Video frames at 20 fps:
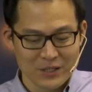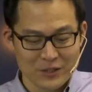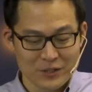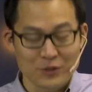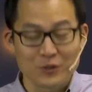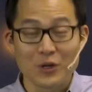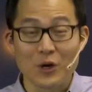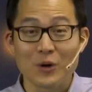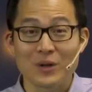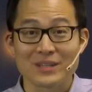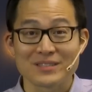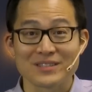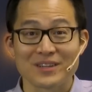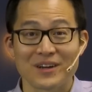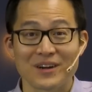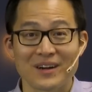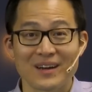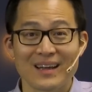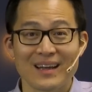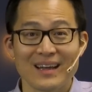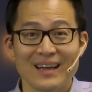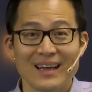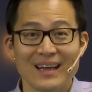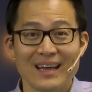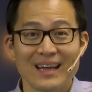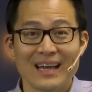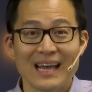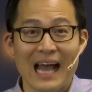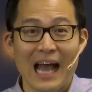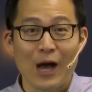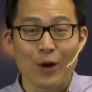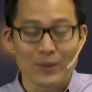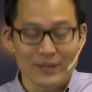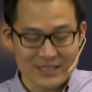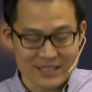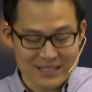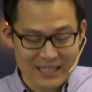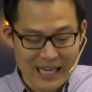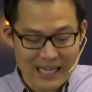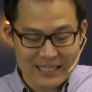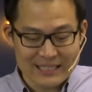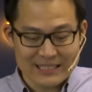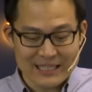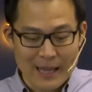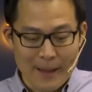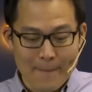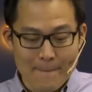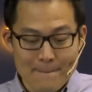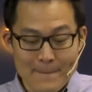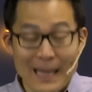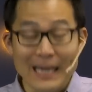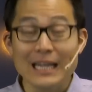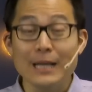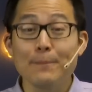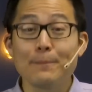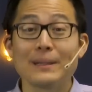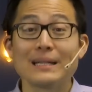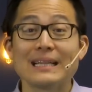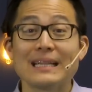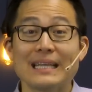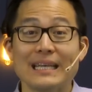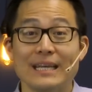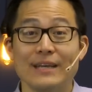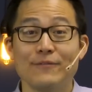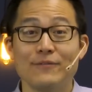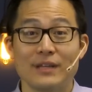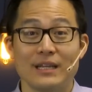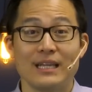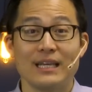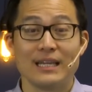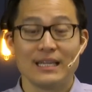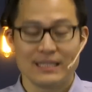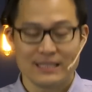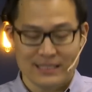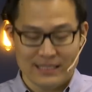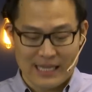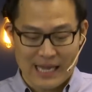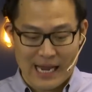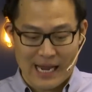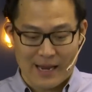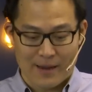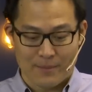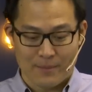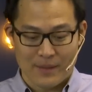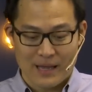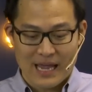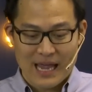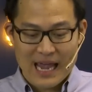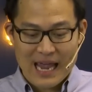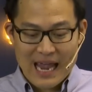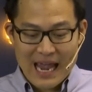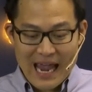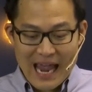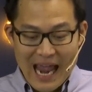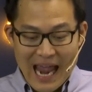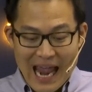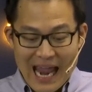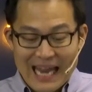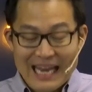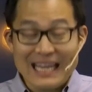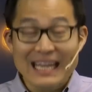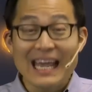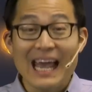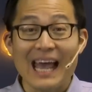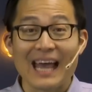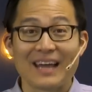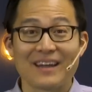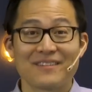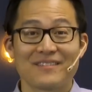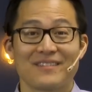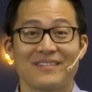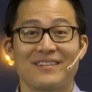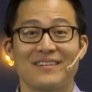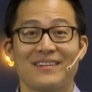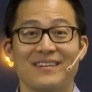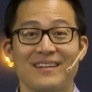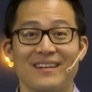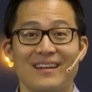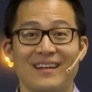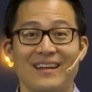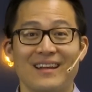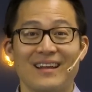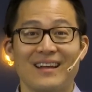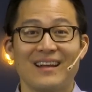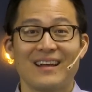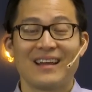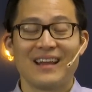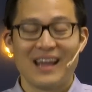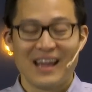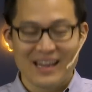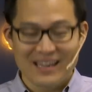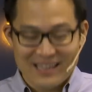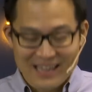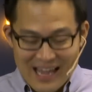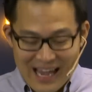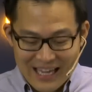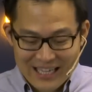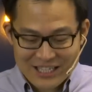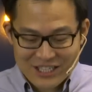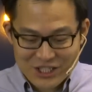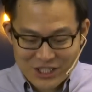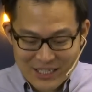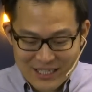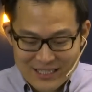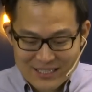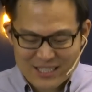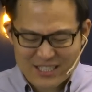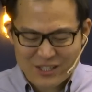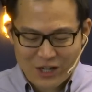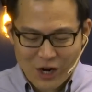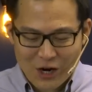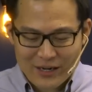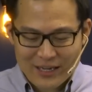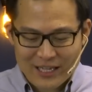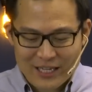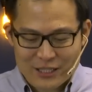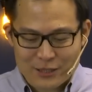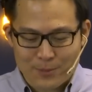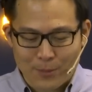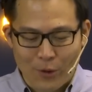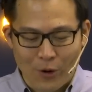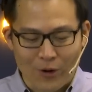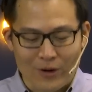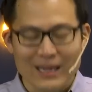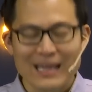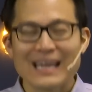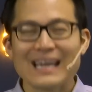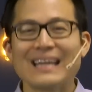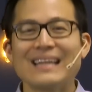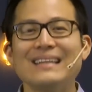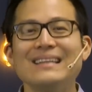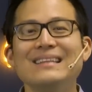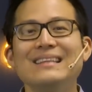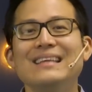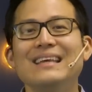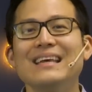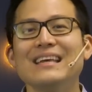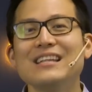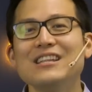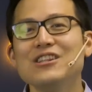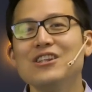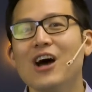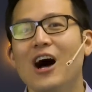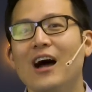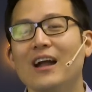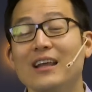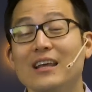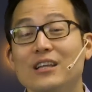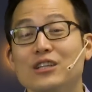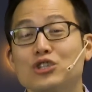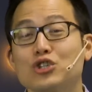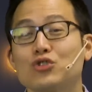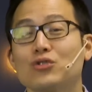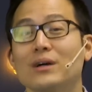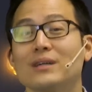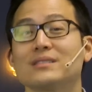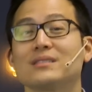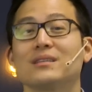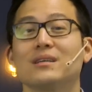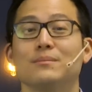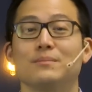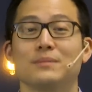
So notice there how it says that many believed in his name, and yet and yet, Jesus, on his part, did not entrust